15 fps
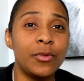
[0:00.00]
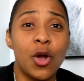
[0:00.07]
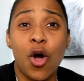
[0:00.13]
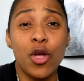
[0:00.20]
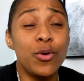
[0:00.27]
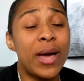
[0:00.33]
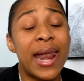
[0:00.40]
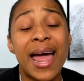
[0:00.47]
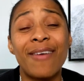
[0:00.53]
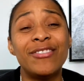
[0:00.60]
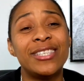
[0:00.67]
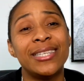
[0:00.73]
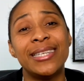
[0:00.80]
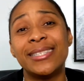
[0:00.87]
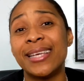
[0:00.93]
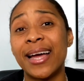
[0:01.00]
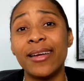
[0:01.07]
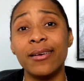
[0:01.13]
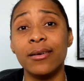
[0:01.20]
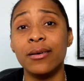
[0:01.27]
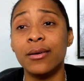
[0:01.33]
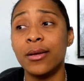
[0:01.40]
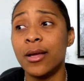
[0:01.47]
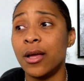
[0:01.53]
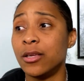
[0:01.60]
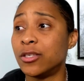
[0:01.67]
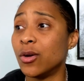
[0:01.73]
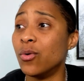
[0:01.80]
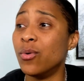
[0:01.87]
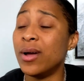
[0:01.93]
All you got to have is a desire.
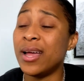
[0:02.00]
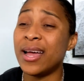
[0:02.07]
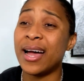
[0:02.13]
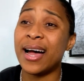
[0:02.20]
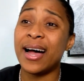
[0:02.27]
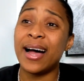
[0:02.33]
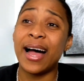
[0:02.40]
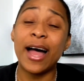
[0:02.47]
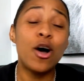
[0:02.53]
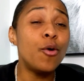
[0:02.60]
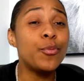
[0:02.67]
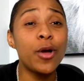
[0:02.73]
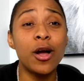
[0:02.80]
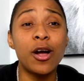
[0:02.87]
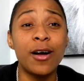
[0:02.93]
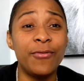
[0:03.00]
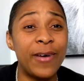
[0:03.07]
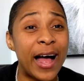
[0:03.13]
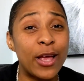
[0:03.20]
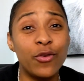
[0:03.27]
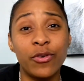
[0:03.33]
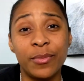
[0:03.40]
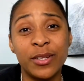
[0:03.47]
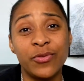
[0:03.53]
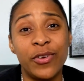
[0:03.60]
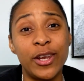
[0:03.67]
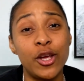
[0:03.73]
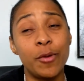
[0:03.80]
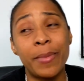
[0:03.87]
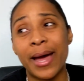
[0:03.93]
So I hope y'all got value from this
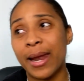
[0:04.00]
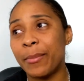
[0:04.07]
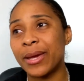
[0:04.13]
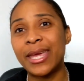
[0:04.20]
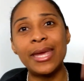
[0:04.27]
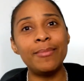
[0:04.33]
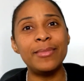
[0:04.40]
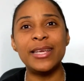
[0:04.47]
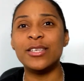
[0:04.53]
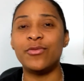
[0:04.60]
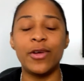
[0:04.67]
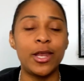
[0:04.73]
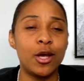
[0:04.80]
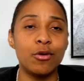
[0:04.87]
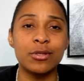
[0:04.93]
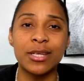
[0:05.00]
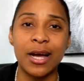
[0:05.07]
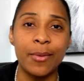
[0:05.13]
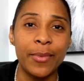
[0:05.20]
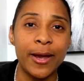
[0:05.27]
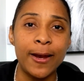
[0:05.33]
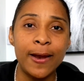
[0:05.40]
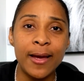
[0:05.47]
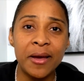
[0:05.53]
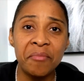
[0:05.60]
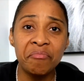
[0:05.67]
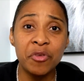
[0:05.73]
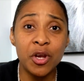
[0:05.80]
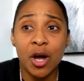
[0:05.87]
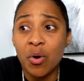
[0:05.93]
video, man. I'm going to keep these videos coming,
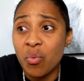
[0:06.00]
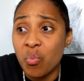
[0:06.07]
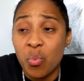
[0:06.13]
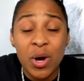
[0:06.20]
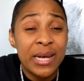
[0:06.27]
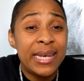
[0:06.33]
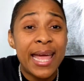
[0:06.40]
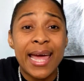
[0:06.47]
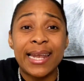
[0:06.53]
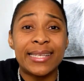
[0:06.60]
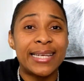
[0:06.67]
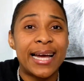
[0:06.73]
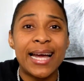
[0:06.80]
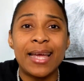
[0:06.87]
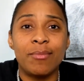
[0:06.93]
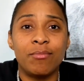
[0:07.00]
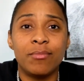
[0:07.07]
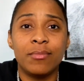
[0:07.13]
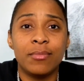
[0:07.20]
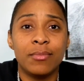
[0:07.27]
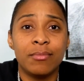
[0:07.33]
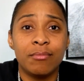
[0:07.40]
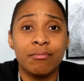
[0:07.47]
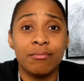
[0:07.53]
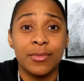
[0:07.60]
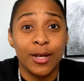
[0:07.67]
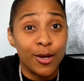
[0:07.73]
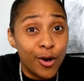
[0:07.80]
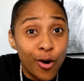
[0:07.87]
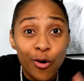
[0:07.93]
you know, one day at a time.
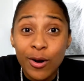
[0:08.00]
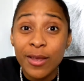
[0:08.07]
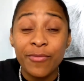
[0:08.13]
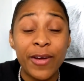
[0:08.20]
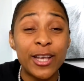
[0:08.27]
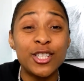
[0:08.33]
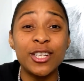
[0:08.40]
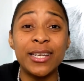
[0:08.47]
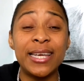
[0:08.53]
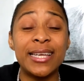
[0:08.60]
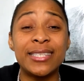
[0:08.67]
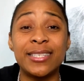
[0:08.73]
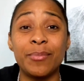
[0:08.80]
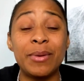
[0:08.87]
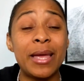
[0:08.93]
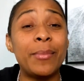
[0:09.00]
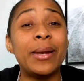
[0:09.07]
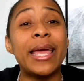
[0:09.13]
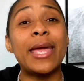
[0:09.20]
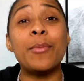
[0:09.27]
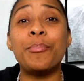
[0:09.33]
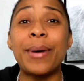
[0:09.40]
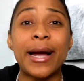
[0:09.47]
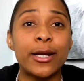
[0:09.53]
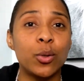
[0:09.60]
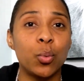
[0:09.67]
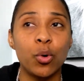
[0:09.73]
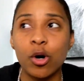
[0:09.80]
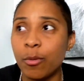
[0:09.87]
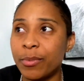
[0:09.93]
The goal eventually is to be able to impact
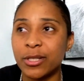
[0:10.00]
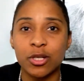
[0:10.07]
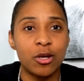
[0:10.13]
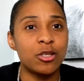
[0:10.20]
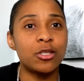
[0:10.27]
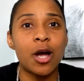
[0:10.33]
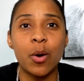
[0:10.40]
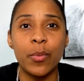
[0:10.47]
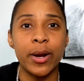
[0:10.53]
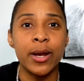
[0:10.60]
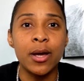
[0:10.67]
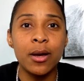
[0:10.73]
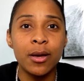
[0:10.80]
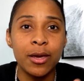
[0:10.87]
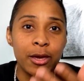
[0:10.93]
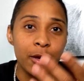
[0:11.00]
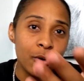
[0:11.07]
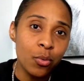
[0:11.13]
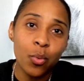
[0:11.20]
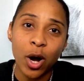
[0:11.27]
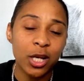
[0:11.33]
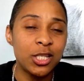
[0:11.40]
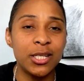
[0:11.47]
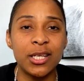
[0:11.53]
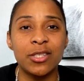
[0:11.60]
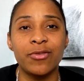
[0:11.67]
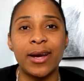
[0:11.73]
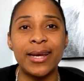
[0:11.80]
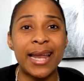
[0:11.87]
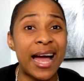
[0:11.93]
the world, but it's going to start with you watching this
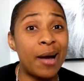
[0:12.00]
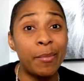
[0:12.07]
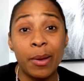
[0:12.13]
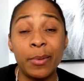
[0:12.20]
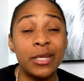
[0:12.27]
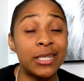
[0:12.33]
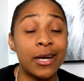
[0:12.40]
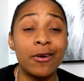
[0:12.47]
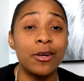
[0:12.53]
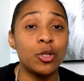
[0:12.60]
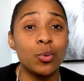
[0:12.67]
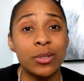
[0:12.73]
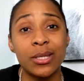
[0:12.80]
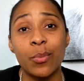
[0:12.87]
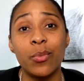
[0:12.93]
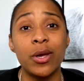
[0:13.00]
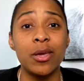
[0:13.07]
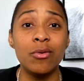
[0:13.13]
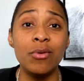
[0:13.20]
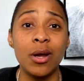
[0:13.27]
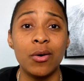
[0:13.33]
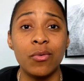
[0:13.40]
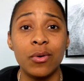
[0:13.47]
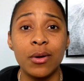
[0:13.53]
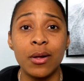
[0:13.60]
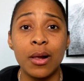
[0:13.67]
right now, maybe sharing this with someone you know.